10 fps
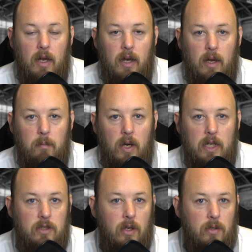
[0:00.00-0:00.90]

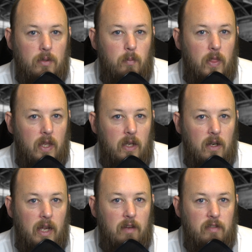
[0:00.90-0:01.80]
I don't think
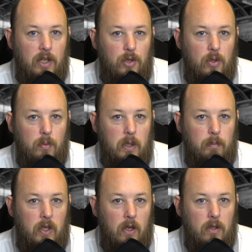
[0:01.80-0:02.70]
I have any
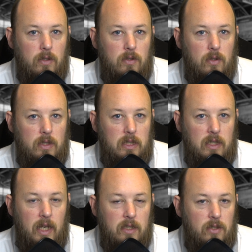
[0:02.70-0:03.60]
coupon codes or
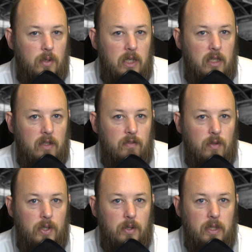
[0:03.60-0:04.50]
discounts or anything
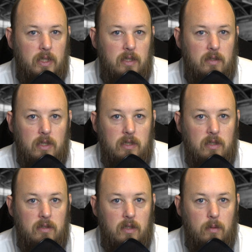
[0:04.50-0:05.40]
for you on this.
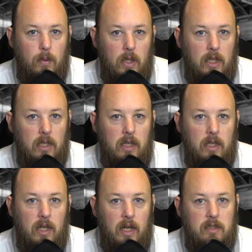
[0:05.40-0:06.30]
This is a
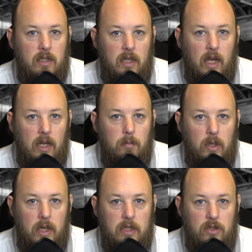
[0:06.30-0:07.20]
completely and utterly
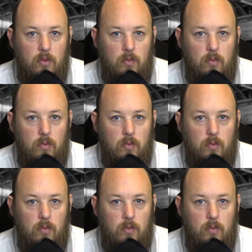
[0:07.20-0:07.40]
unbiased